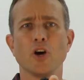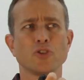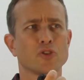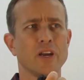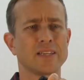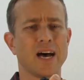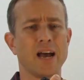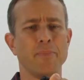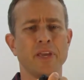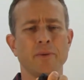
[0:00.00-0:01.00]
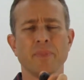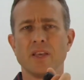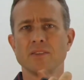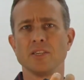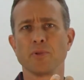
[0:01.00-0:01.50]
straight to high beam,
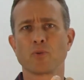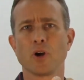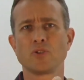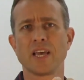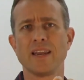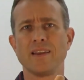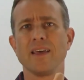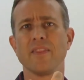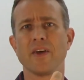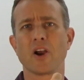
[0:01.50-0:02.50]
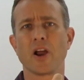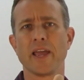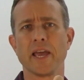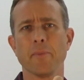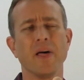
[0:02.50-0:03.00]
simply rotate it and there I
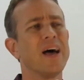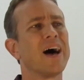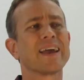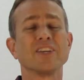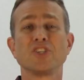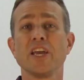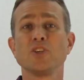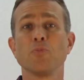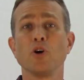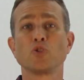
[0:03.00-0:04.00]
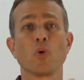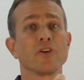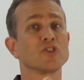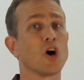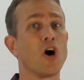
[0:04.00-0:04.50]
am. I can change modes
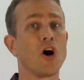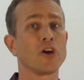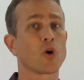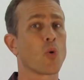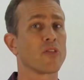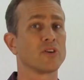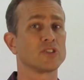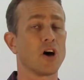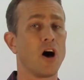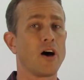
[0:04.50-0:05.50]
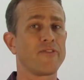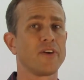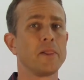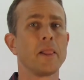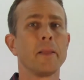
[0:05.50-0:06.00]
whether it's on or whether it's
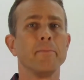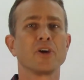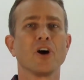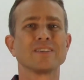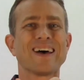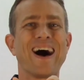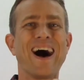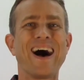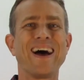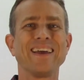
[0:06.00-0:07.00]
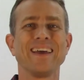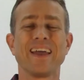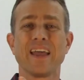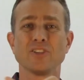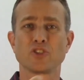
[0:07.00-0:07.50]
off, because high
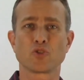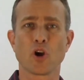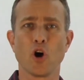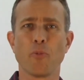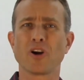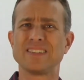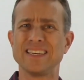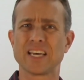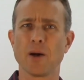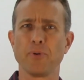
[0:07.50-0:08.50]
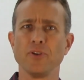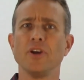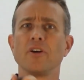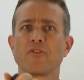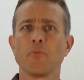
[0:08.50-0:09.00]
and strobe are decoupled
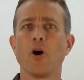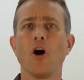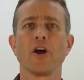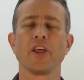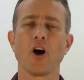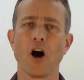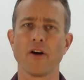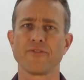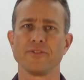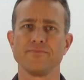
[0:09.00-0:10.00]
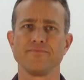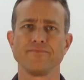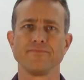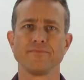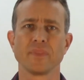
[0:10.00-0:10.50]
from on and off.
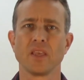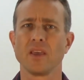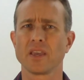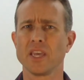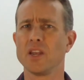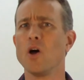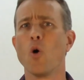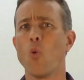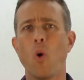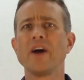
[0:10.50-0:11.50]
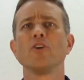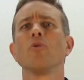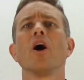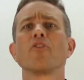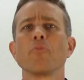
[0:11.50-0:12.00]
Again, why
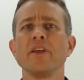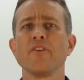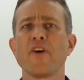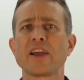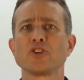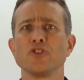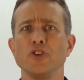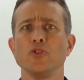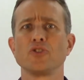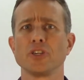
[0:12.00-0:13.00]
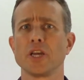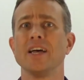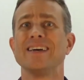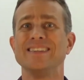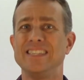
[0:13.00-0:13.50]
don't other manufacturers use such a
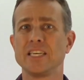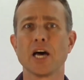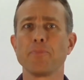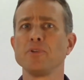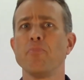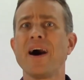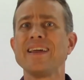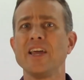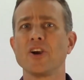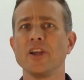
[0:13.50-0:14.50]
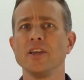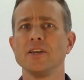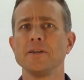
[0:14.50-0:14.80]
decoupled binary